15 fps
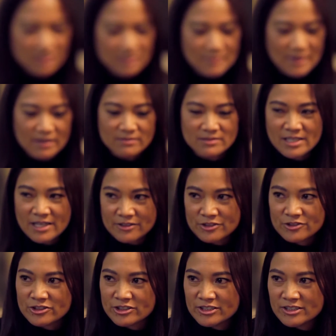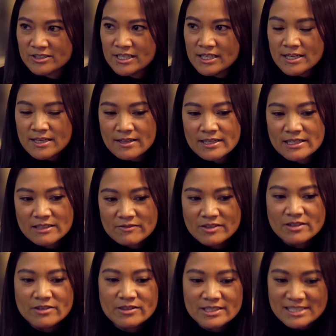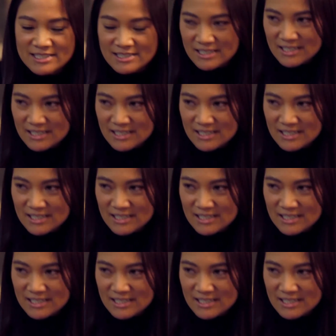about texture. Like even though this is a